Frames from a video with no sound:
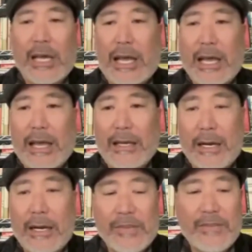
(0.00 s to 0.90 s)
and
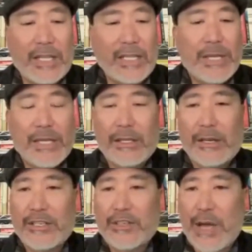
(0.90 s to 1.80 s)
developing
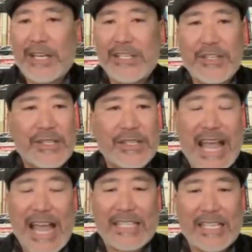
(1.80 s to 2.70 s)
their strategies and
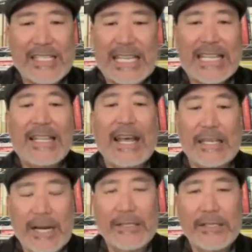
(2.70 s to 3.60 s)
tactics in that
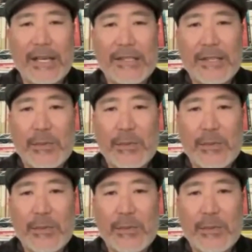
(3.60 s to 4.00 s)
context.